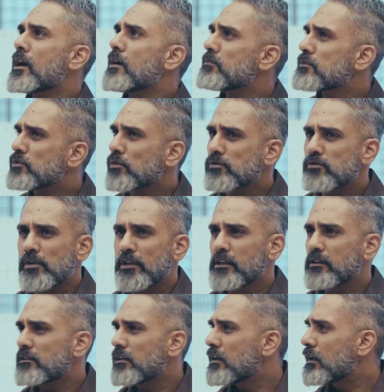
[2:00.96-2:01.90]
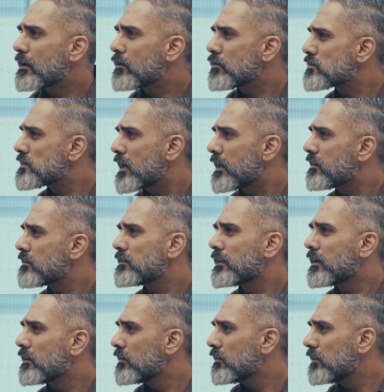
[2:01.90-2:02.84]
arm is also, I think, 3 kilos lighter
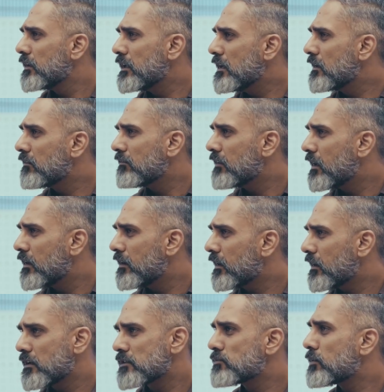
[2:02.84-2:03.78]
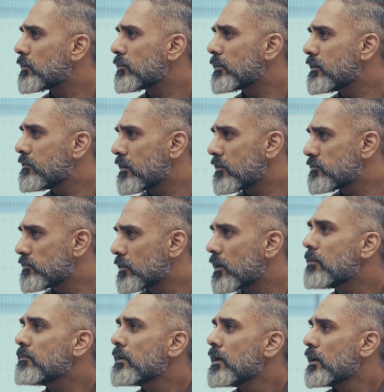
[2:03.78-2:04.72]
than the equivalent NS125 swing
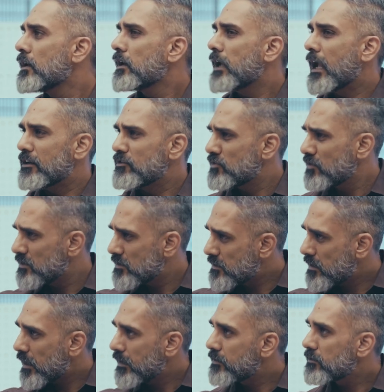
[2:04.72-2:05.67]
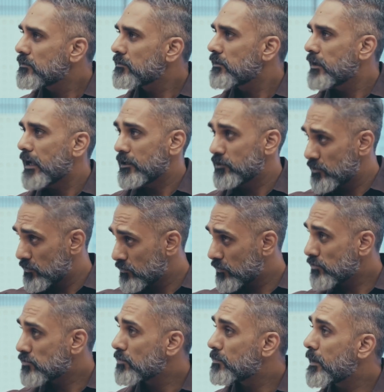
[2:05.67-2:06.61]
arm. Engine is lighter. Engine is
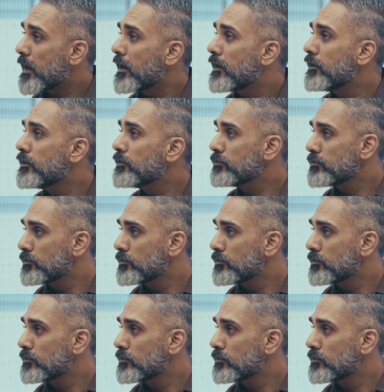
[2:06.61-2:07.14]
also brand new.